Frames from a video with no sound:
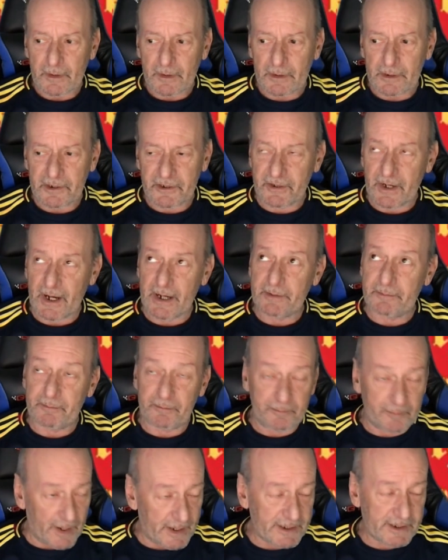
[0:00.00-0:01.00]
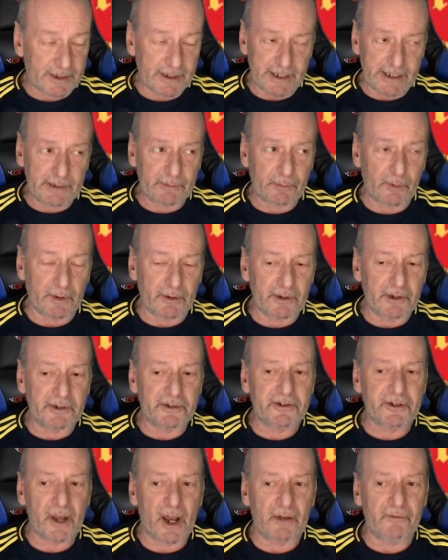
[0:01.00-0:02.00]
said basically he's one of the
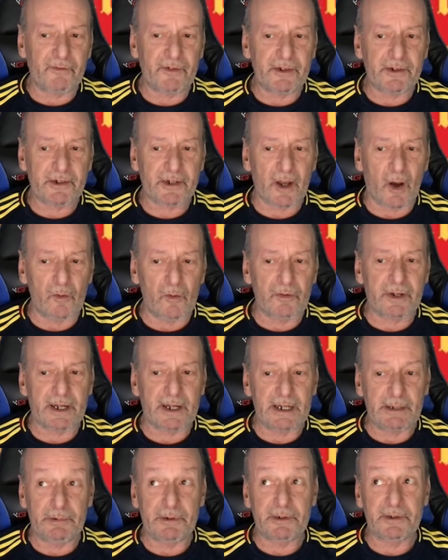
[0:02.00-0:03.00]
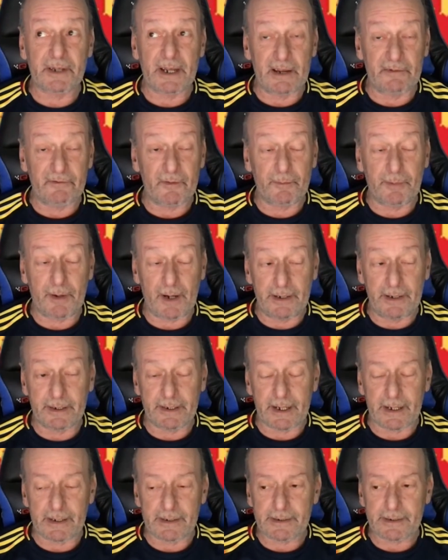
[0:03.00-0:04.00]
toughest goalkeepers they ever played
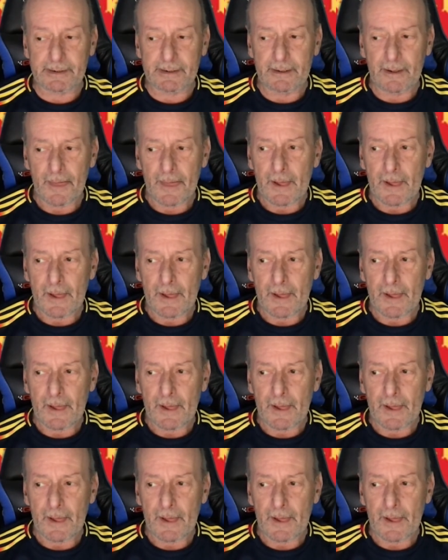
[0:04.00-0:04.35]
against.